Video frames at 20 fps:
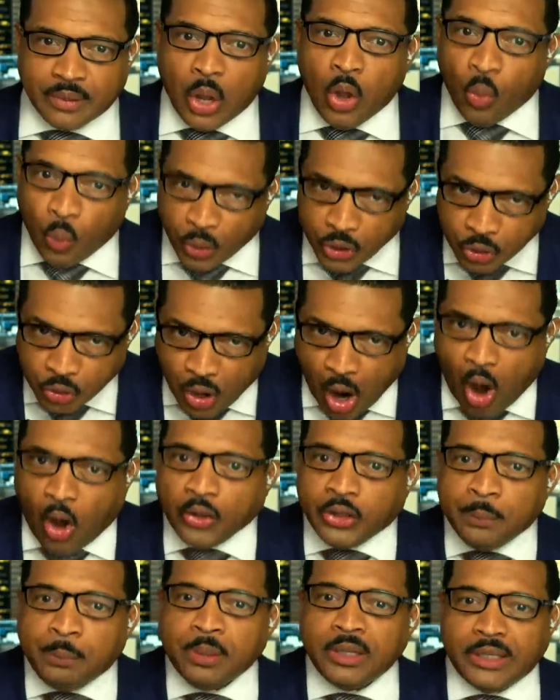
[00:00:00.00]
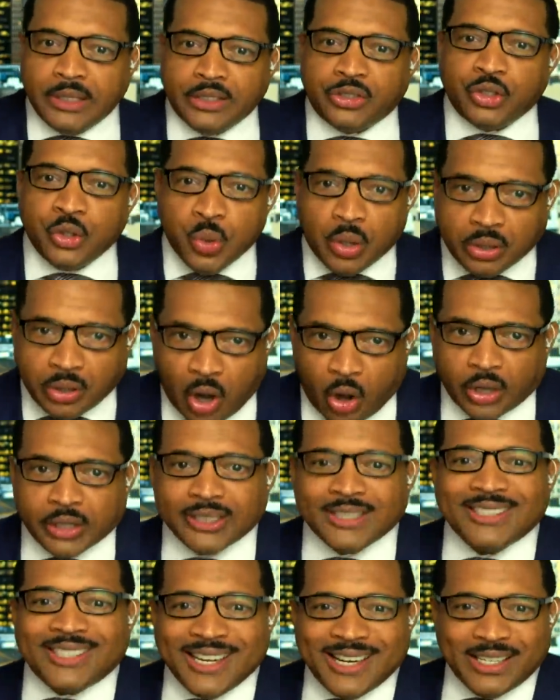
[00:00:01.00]
When you call the police, you are
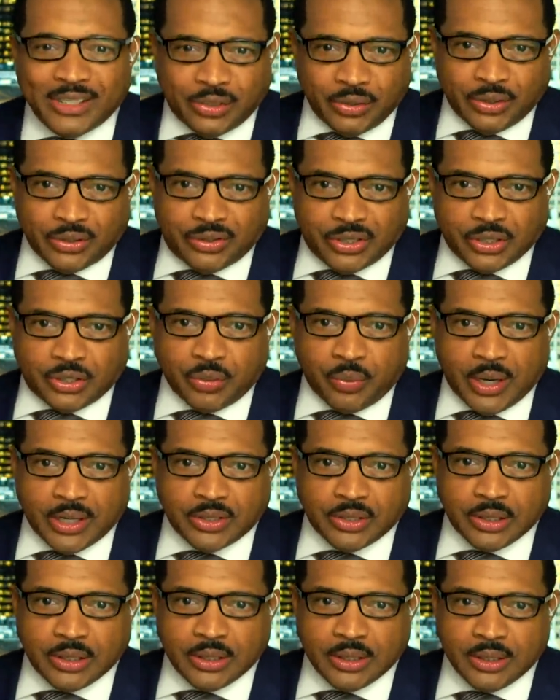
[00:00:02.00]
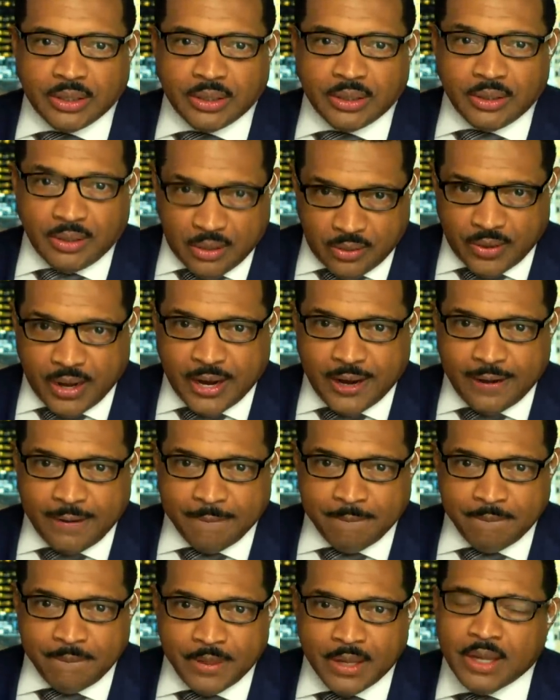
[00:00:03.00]
calling a gun to the situation, all right?
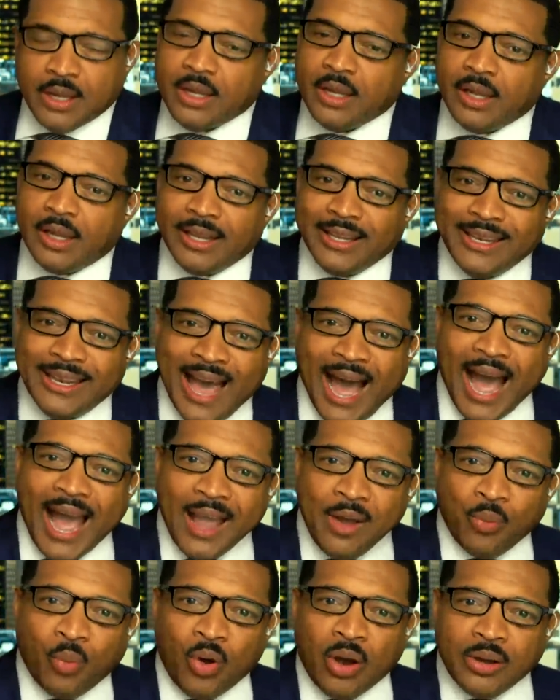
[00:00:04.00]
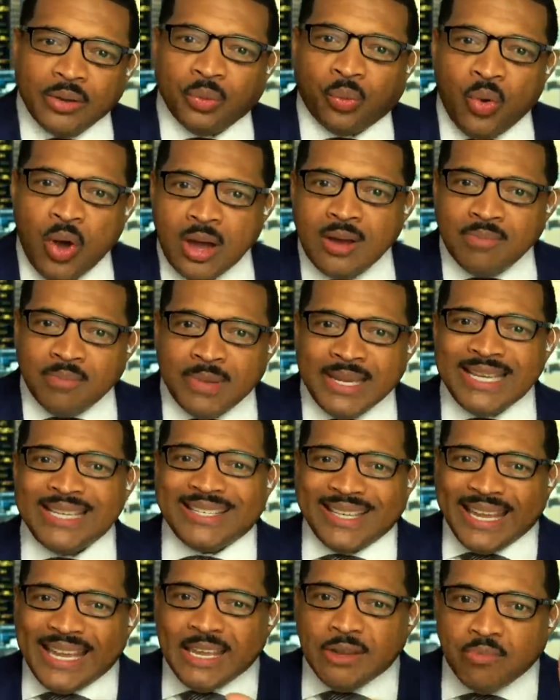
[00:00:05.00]
nine one one
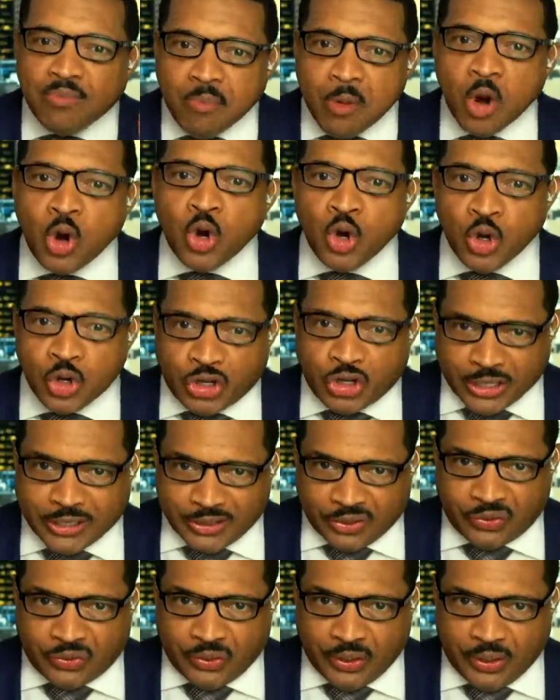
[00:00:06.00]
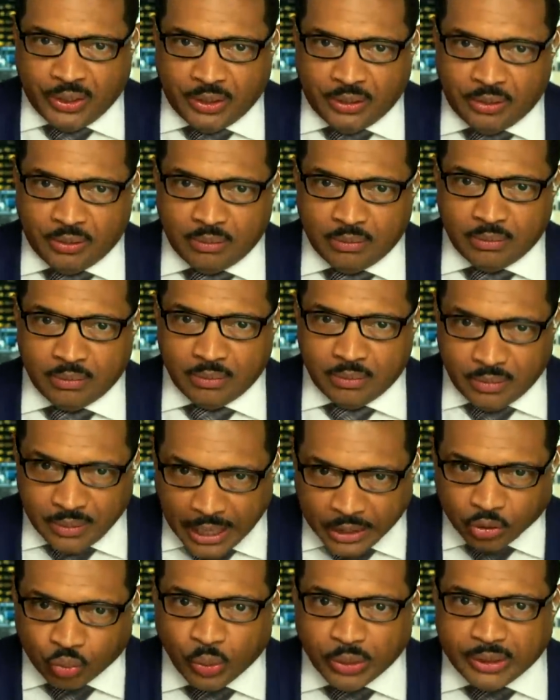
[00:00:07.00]
means emergency.
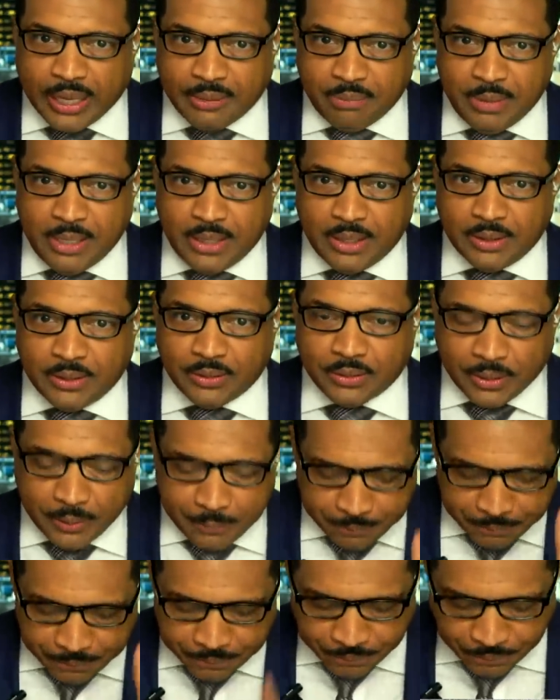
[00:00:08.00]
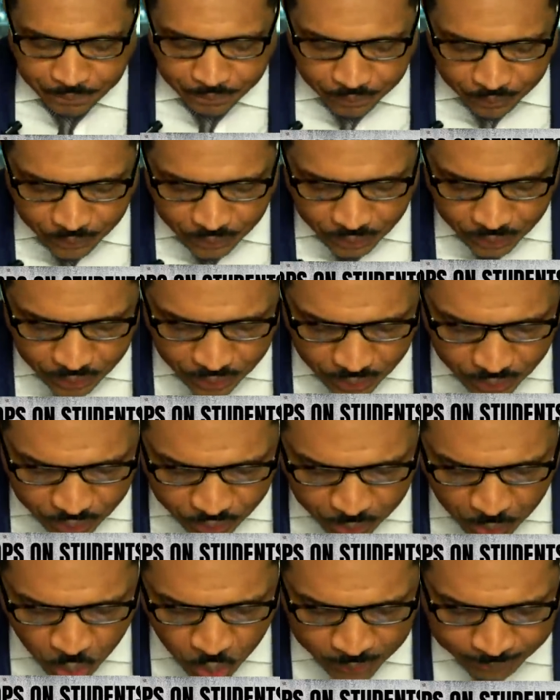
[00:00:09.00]
That's what that means.
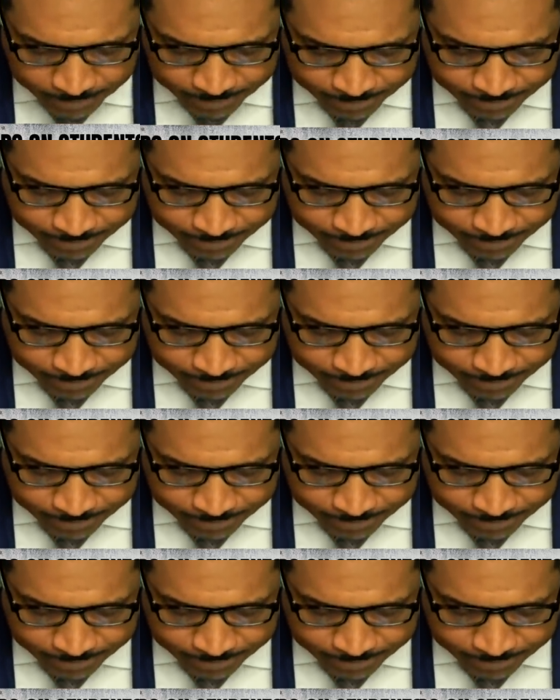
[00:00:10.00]
Here's more.